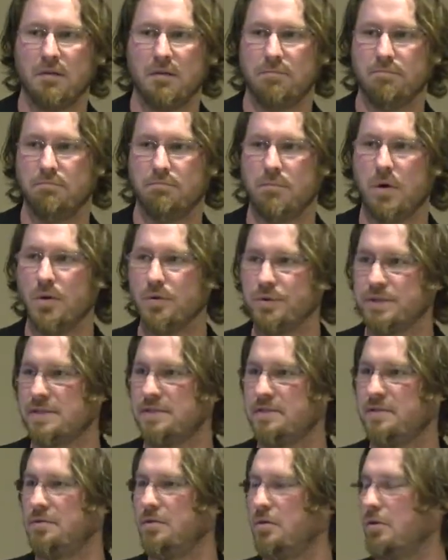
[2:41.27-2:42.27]

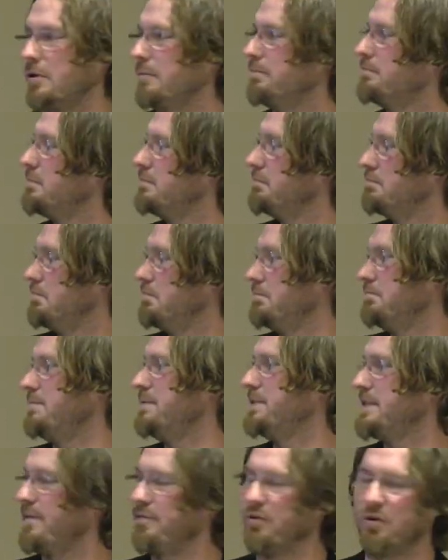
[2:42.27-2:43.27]
most or
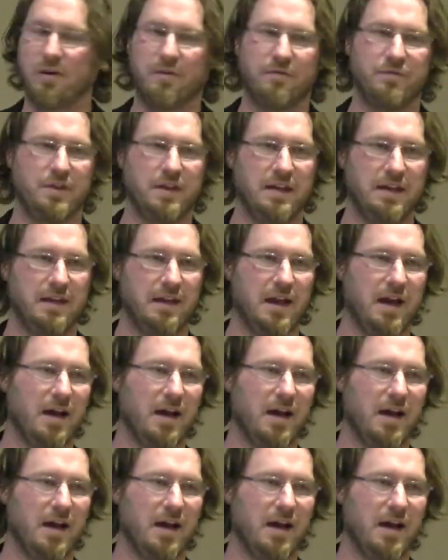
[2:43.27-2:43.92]
several of the